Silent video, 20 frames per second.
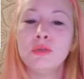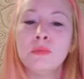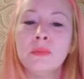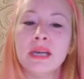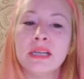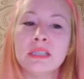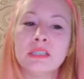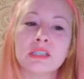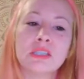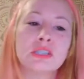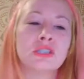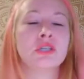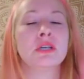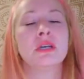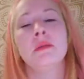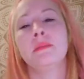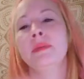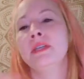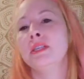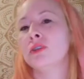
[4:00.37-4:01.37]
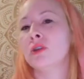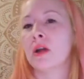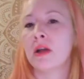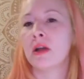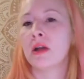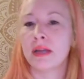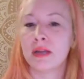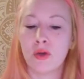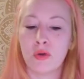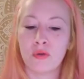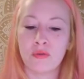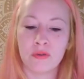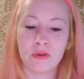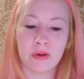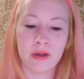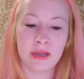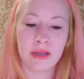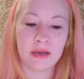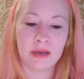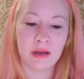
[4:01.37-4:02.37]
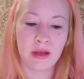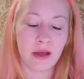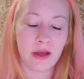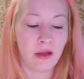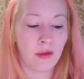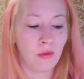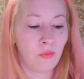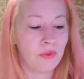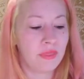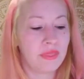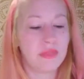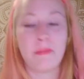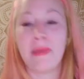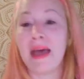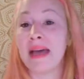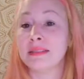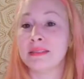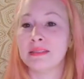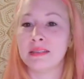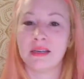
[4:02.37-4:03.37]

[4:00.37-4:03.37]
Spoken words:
because you're going to be drawing over it with the pastel.